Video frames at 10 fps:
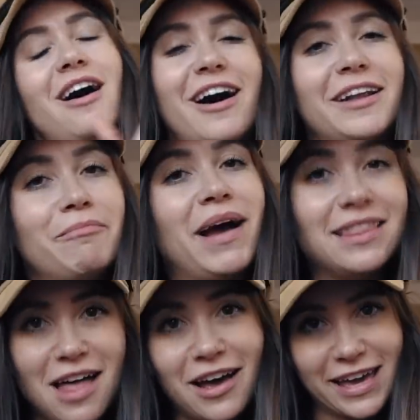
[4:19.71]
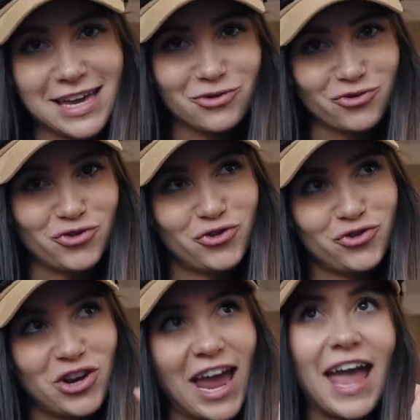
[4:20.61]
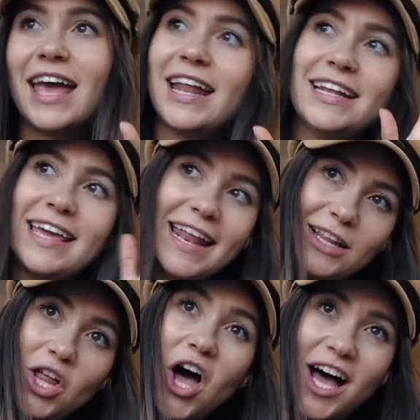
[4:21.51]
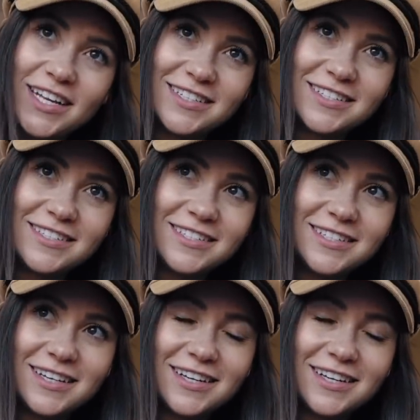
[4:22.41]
on my luggage and getting lost.